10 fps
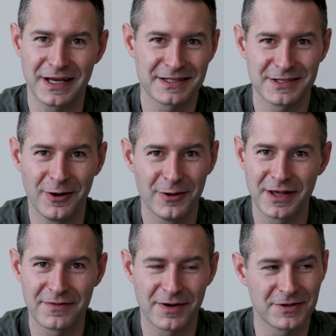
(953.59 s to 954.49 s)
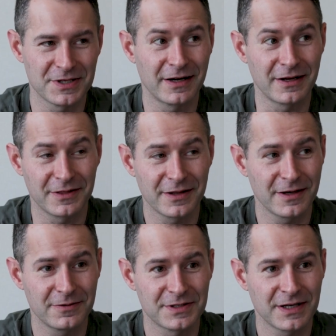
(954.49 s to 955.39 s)
That's all they've ever done. I thought
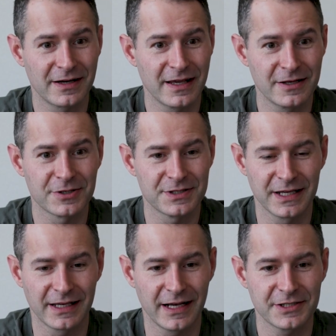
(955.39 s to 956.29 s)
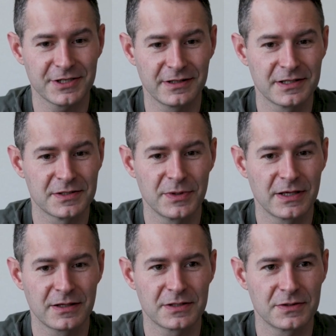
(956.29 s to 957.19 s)
that was kind of interesting, actually,
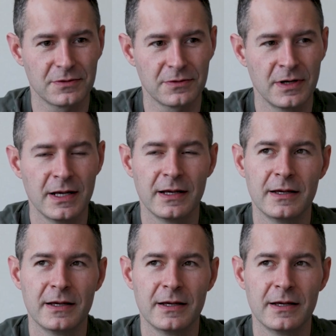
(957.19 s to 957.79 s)
speaking to,